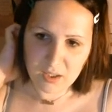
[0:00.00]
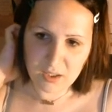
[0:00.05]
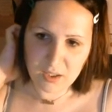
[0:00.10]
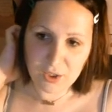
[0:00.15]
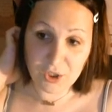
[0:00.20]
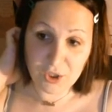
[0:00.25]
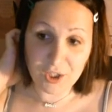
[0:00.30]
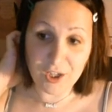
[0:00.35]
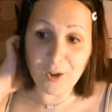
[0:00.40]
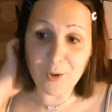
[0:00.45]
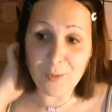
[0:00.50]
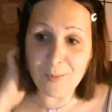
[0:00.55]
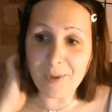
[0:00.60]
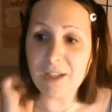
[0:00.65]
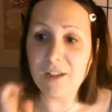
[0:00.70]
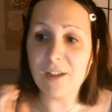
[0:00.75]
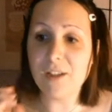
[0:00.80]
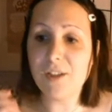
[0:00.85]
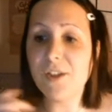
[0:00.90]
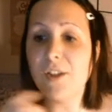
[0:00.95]
do you, oh my!
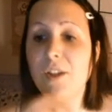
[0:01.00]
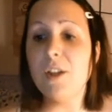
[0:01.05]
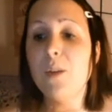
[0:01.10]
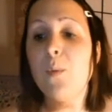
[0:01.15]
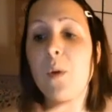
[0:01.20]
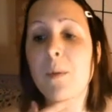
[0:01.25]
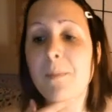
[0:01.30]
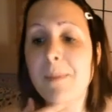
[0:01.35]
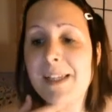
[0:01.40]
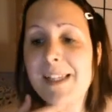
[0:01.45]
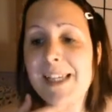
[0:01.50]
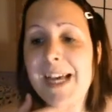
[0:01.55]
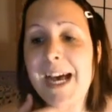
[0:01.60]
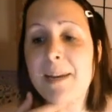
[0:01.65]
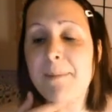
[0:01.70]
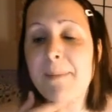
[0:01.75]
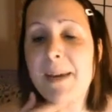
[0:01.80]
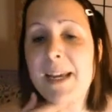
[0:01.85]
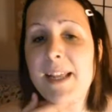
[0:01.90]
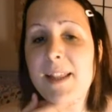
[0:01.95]
So you want me to
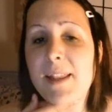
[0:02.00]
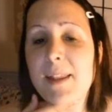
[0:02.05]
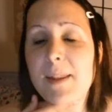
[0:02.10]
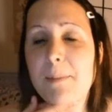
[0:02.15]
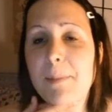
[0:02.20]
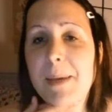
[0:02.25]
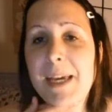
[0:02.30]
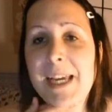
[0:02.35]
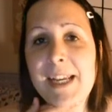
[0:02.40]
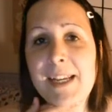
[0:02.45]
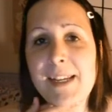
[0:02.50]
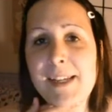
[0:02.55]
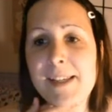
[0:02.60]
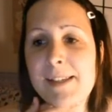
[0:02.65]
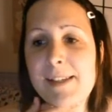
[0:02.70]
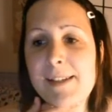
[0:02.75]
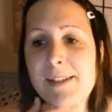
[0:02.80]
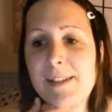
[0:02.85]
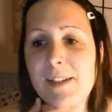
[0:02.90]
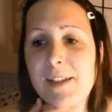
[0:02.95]
animate the
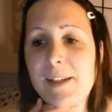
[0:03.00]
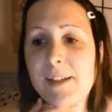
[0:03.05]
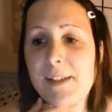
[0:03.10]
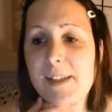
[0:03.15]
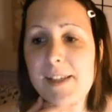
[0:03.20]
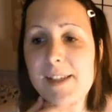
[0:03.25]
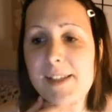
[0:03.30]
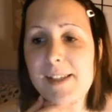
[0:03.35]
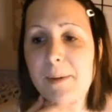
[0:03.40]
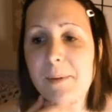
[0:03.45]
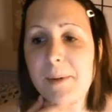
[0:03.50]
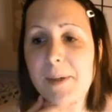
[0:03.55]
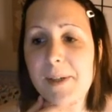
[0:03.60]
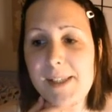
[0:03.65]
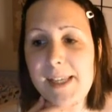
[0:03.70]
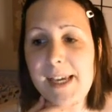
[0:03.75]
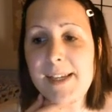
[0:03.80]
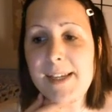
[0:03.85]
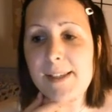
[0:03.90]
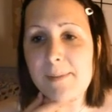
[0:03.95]
penis, Lucy? Is that what you're
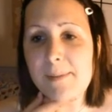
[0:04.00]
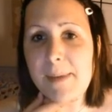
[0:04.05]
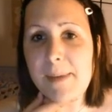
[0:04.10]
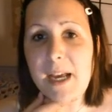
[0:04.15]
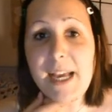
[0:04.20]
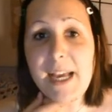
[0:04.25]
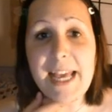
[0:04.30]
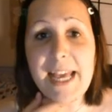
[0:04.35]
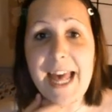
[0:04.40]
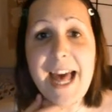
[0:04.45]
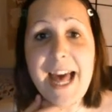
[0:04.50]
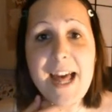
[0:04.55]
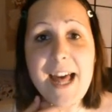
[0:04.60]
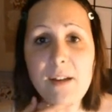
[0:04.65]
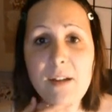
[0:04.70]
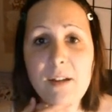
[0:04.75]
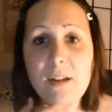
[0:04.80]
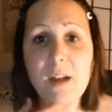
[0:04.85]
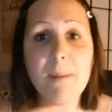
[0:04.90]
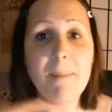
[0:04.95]
saying to me? I can.
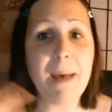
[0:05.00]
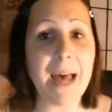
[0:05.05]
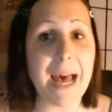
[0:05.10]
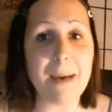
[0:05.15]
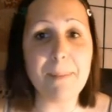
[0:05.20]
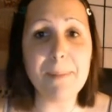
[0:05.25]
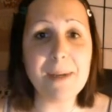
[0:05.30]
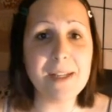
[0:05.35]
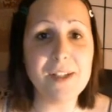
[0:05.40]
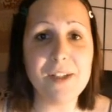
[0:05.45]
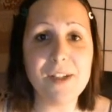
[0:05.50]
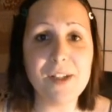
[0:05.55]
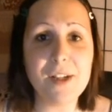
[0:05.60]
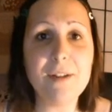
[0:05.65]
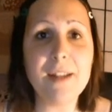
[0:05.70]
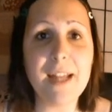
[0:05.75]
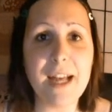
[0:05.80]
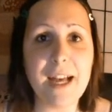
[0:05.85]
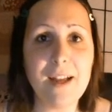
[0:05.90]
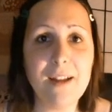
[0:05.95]
I'm happy to do
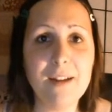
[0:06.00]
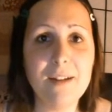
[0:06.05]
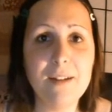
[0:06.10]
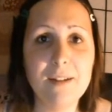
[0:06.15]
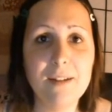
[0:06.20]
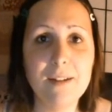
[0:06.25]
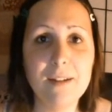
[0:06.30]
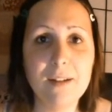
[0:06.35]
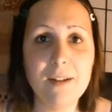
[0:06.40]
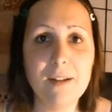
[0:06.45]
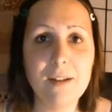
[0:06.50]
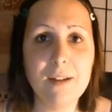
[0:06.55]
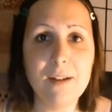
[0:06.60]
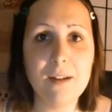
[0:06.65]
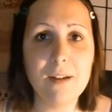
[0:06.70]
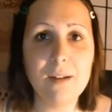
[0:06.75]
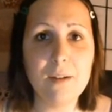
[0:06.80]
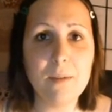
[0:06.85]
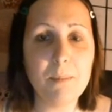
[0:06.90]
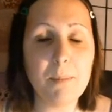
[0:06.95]
that,
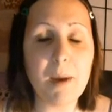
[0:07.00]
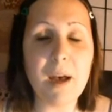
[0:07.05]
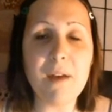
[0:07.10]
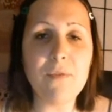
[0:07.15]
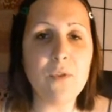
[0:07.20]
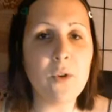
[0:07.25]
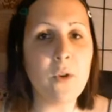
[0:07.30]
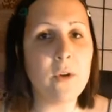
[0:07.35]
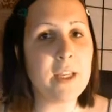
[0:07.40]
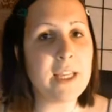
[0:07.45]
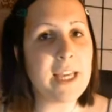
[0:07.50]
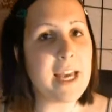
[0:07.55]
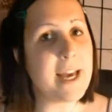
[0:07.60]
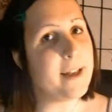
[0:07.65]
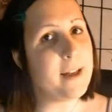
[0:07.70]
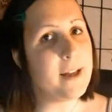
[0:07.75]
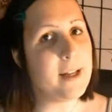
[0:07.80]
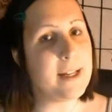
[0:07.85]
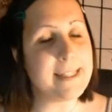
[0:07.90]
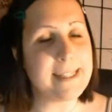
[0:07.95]
but I've not yet
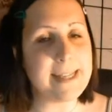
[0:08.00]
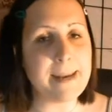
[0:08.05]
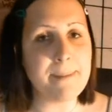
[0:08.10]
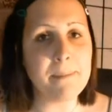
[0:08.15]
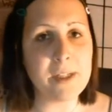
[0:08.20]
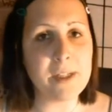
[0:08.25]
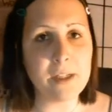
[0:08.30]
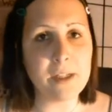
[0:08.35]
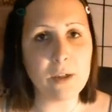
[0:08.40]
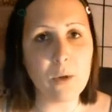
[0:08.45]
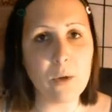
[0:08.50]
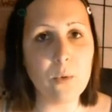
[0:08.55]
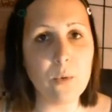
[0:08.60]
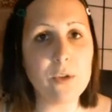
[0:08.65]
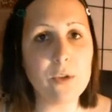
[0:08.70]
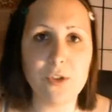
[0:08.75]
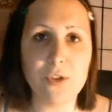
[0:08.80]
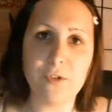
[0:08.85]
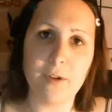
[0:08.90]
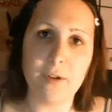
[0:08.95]
attempted a
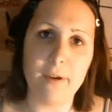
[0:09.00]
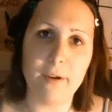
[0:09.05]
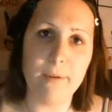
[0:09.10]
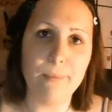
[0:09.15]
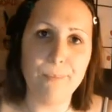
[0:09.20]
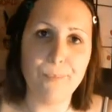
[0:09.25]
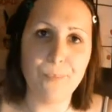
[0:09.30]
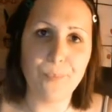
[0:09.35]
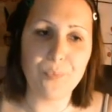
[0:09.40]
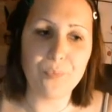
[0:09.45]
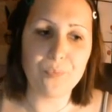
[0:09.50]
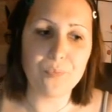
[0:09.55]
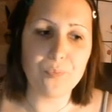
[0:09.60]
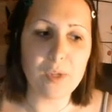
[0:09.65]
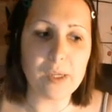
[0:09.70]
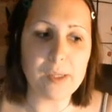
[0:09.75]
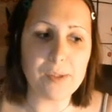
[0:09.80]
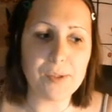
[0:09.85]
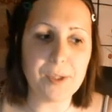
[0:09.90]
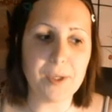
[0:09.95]
corkscrew,
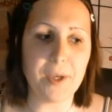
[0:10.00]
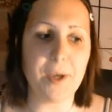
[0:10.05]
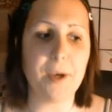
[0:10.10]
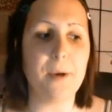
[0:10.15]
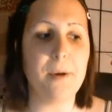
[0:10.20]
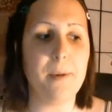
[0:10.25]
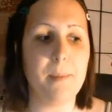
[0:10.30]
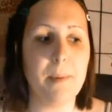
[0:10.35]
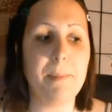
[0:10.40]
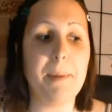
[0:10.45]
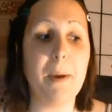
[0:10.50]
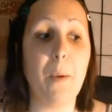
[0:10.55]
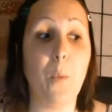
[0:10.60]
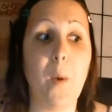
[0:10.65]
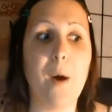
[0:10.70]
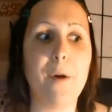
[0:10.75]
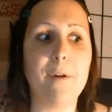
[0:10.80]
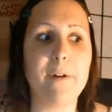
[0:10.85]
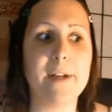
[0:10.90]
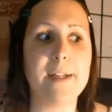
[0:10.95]
so I'm a bit
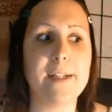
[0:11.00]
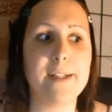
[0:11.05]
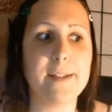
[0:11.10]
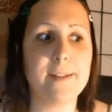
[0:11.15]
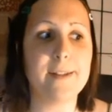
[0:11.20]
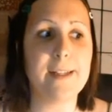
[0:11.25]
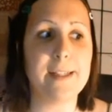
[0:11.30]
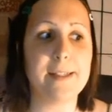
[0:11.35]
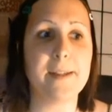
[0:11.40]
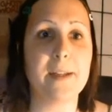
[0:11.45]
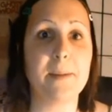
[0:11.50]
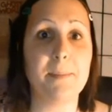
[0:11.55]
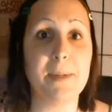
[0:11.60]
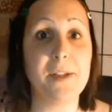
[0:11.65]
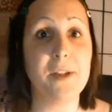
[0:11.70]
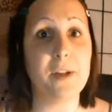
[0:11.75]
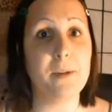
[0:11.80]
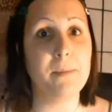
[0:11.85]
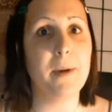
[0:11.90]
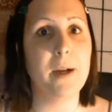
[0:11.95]
worried that's going to be
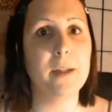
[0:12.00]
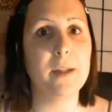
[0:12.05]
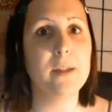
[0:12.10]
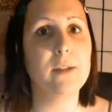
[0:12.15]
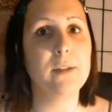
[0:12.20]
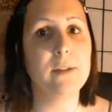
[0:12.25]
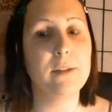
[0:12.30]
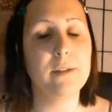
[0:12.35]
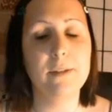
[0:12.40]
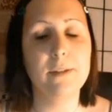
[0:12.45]
too much.